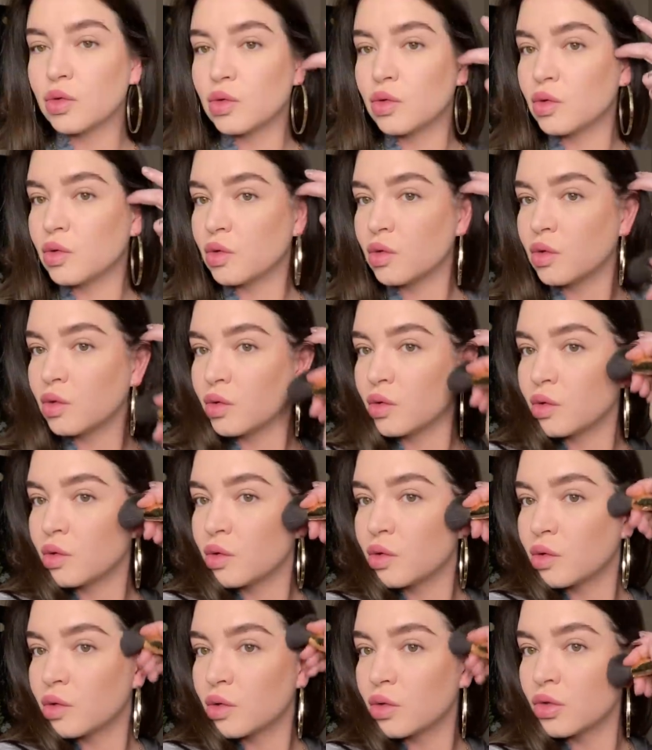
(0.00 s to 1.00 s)

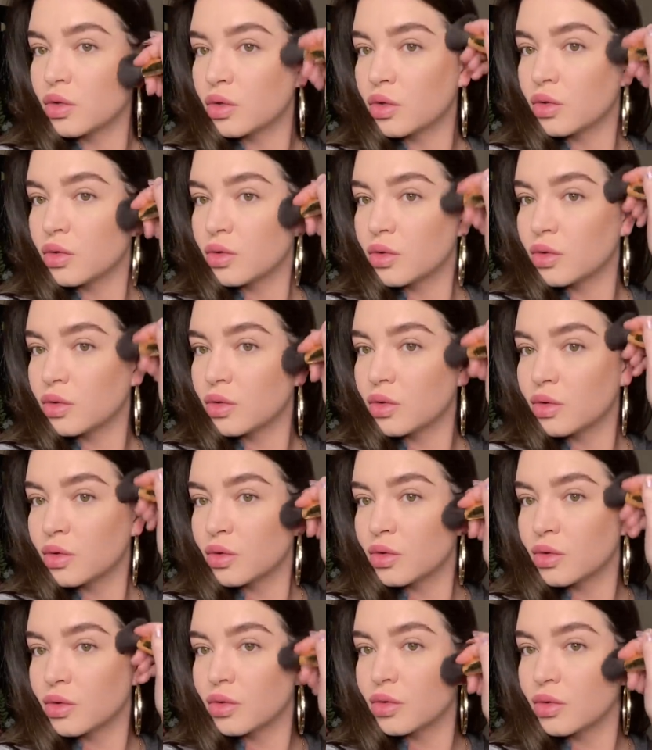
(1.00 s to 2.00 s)

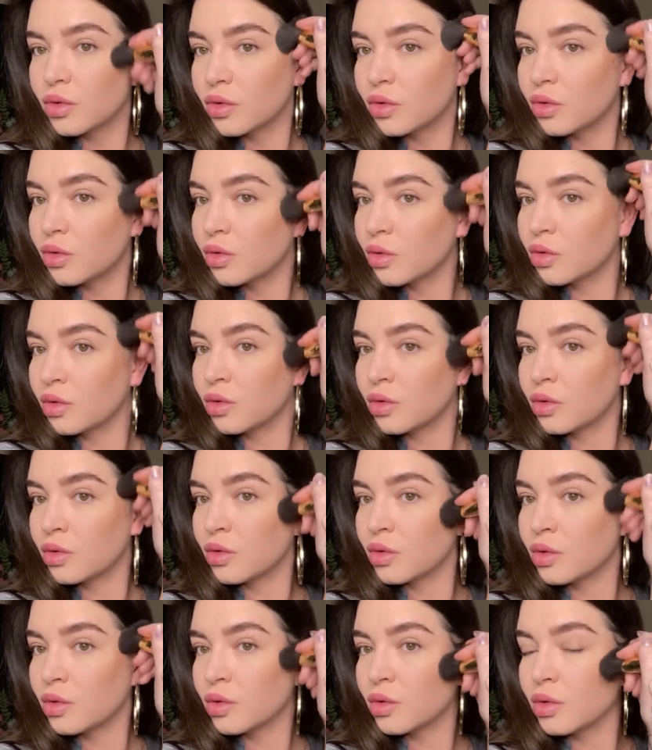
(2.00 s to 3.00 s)

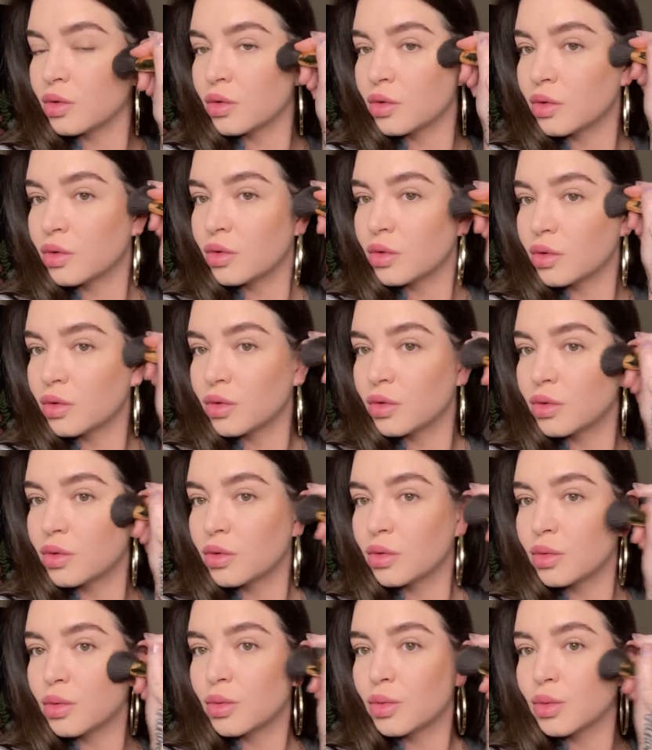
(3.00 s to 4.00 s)

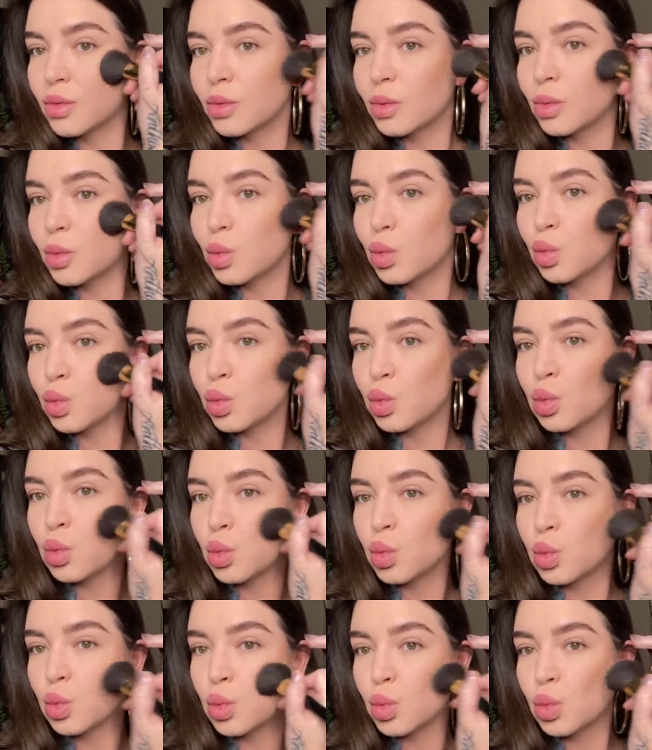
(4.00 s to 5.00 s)

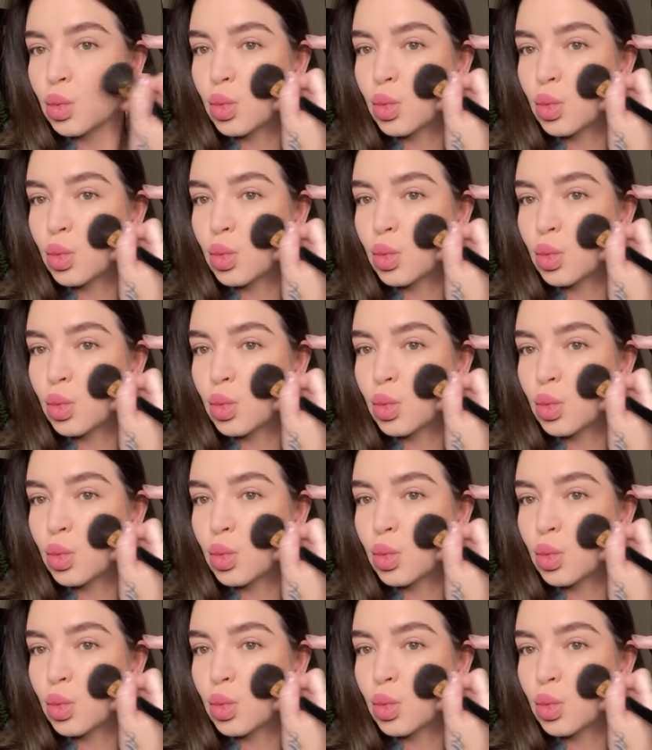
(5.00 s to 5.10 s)
Nobody speaks.